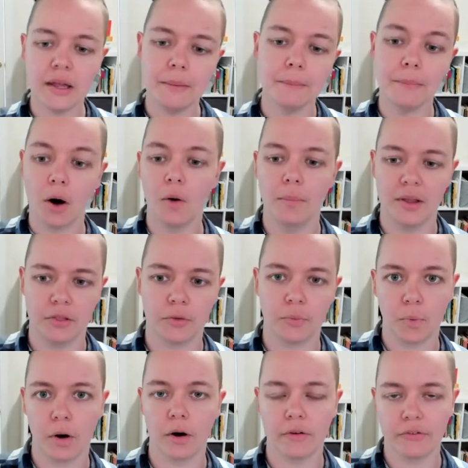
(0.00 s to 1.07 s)
moments
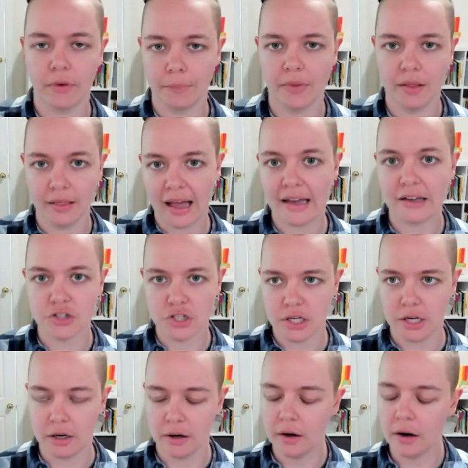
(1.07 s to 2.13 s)
were from the last
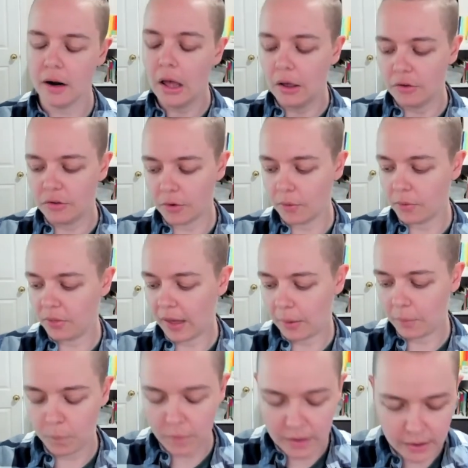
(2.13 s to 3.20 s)
year so
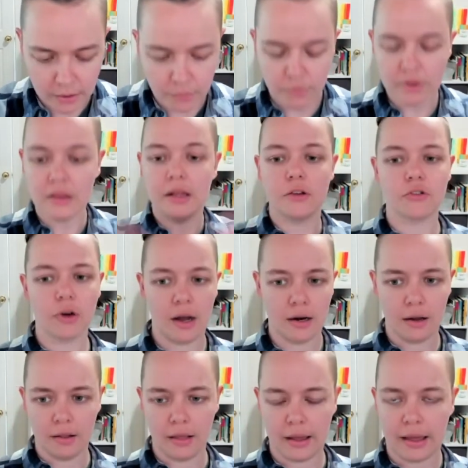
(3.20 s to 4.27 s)
that we can really try to
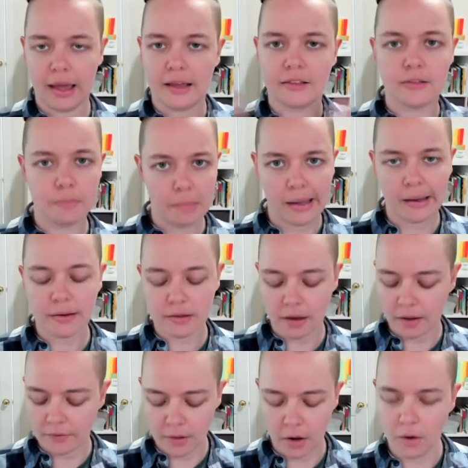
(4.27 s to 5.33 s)
like expand
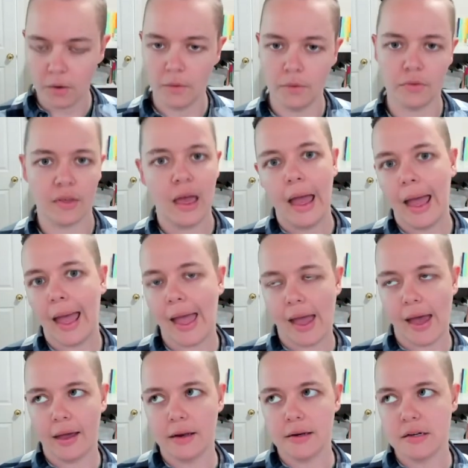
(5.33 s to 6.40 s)
on those
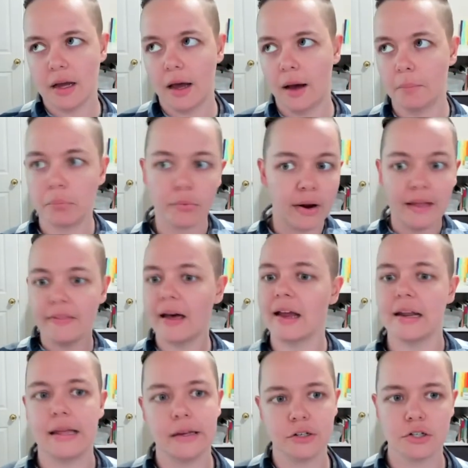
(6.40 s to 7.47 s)
and bring that
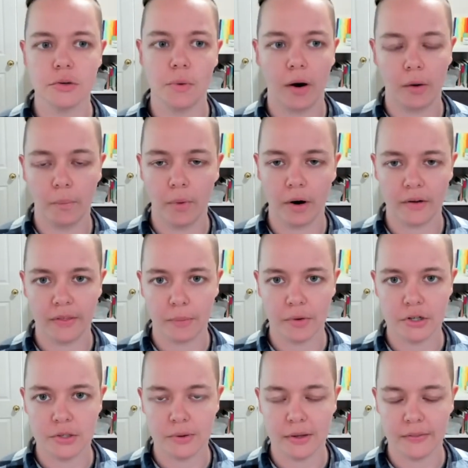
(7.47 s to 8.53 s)
into our work that we're
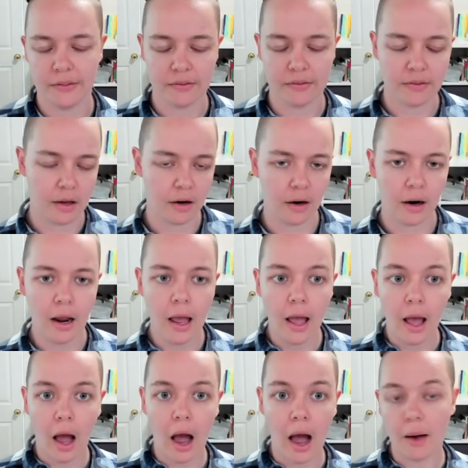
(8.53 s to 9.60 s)
doing this year.
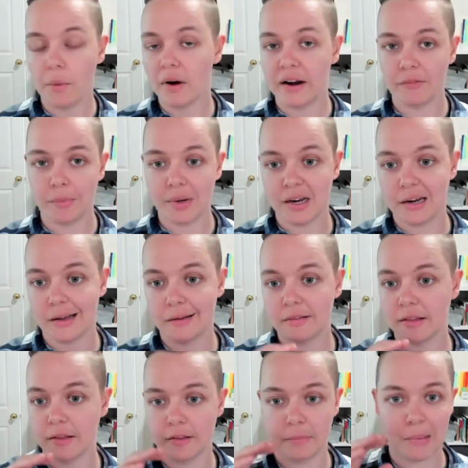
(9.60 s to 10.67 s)
I want everybody
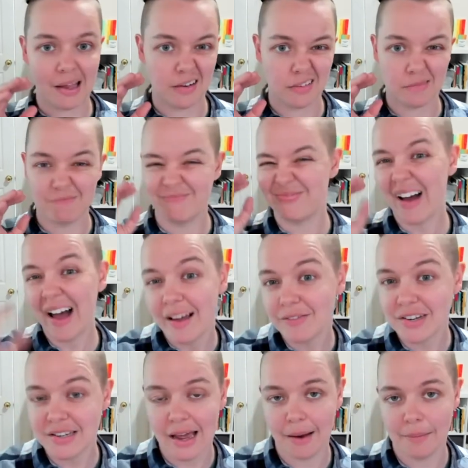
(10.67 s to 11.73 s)
to spend 5 to
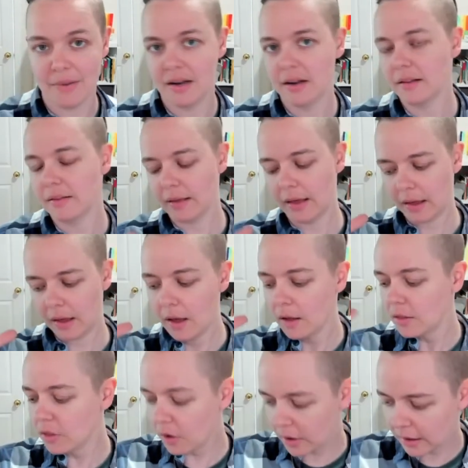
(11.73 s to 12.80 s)
10 minutes like
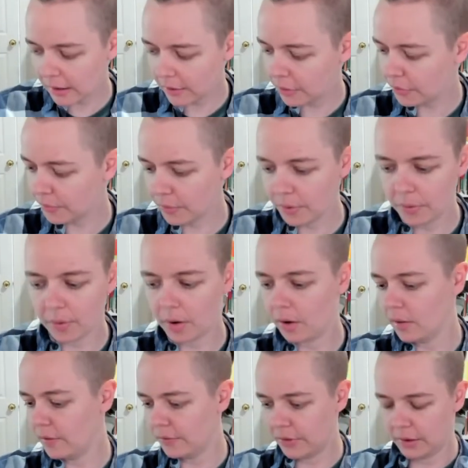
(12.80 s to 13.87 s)
looking through all
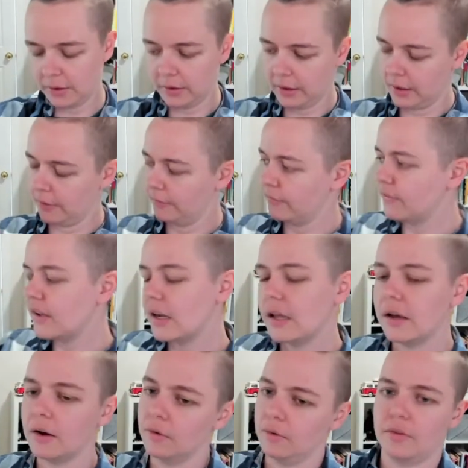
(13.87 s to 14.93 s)
of the
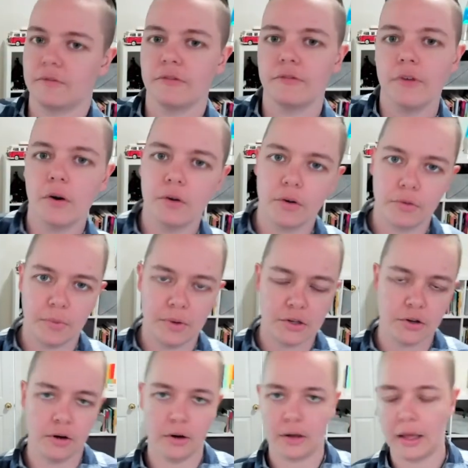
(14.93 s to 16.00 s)
videos and photos we
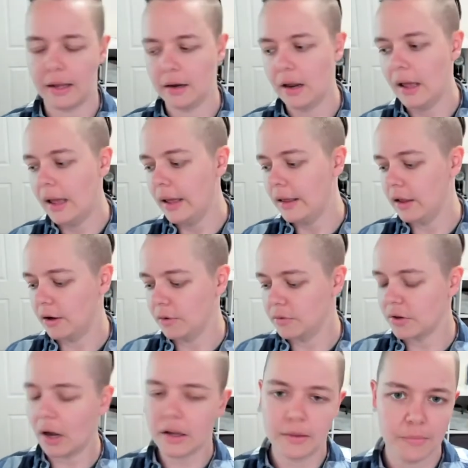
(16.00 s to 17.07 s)
took and
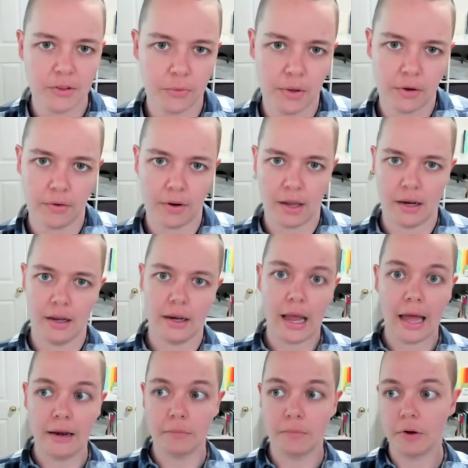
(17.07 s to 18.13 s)
documents we created
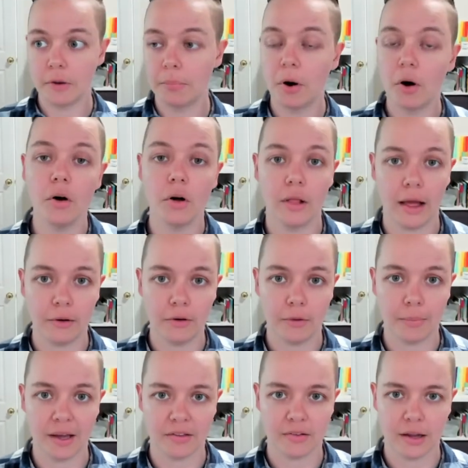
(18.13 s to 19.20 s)
and to pull out your
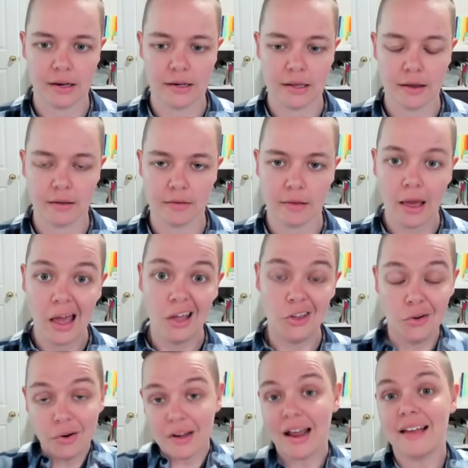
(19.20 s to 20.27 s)
best ideas. You
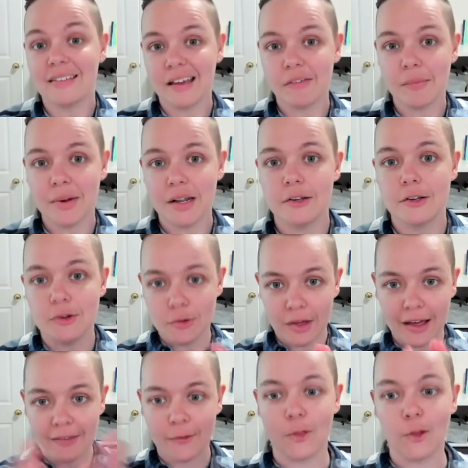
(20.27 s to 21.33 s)
could ask everybody to do that
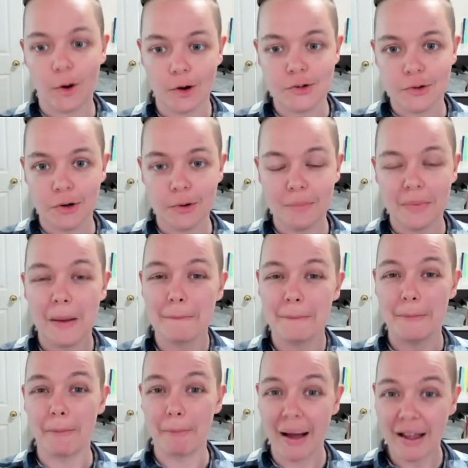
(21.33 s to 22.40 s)
in the large room.
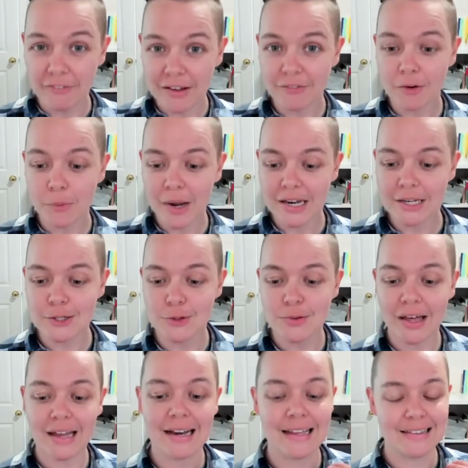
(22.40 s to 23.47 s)
My favorite way to do
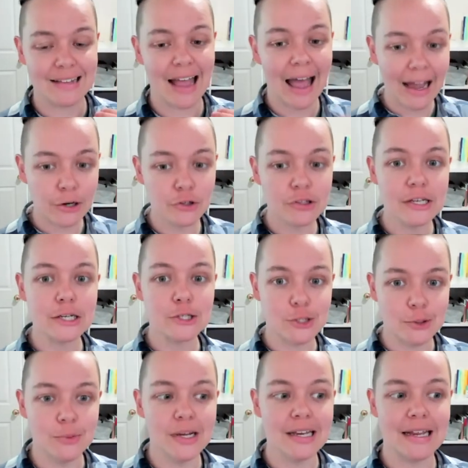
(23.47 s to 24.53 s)
that is to actually
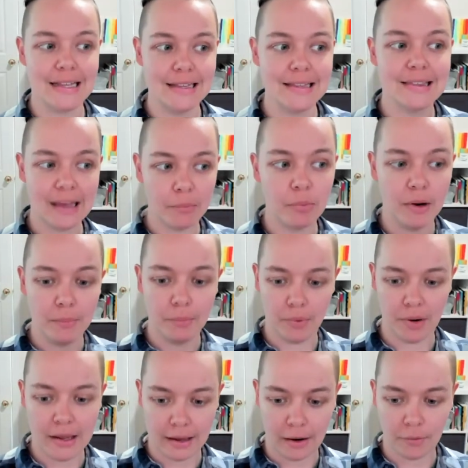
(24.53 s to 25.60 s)
do it in separate
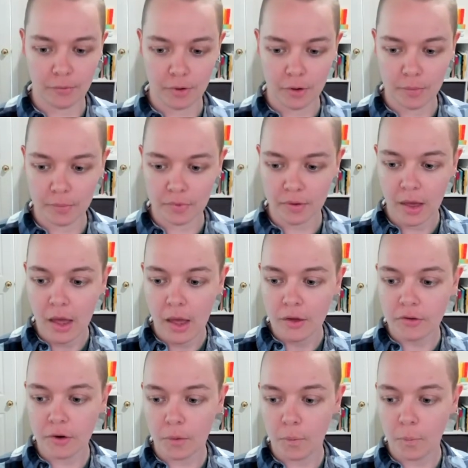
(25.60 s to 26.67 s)
breakout rooms.
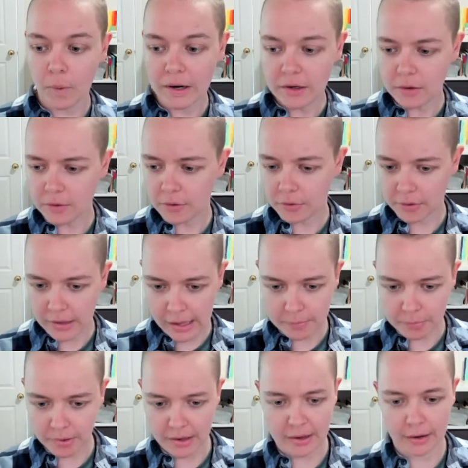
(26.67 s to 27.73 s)
So when you create
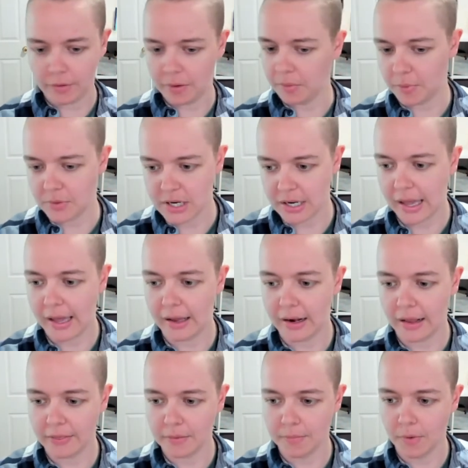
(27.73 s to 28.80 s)
breakout rooms, which I can't
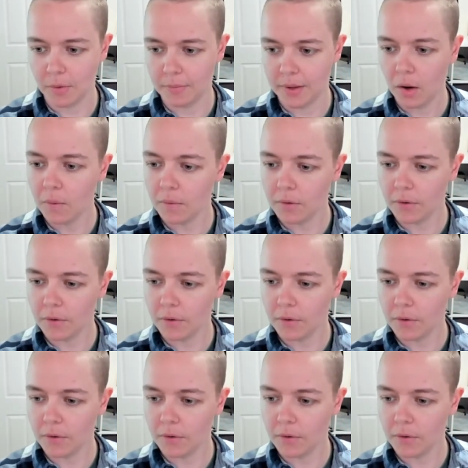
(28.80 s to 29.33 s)
at the moment, oh no,